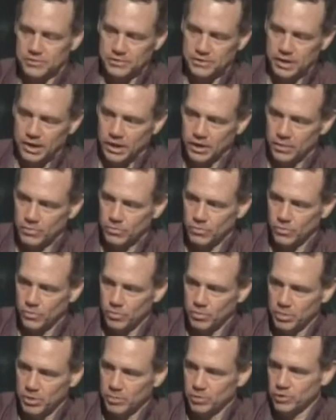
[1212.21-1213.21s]
um,
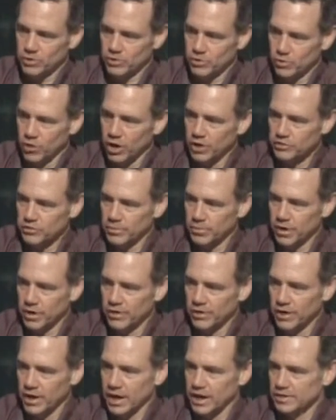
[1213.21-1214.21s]
when people that do ultra
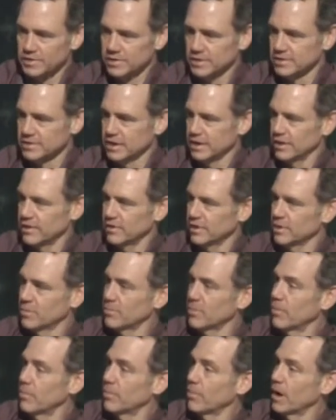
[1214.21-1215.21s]
marathons, that's
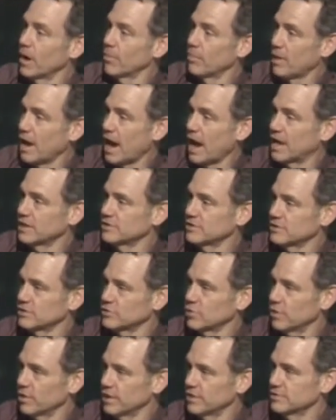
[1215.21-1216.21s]
anything past a
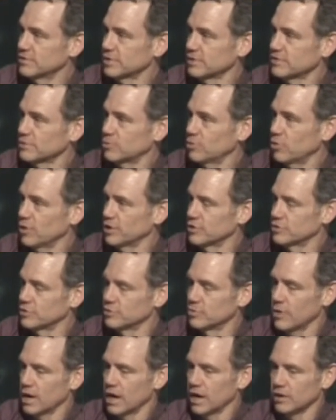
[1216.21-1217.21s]

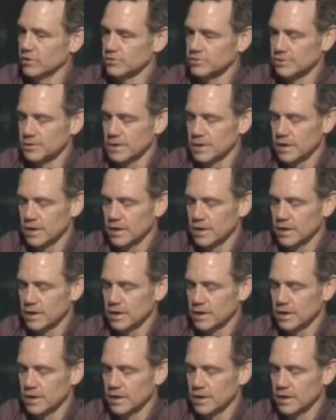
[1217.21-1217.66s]
26.2 miles.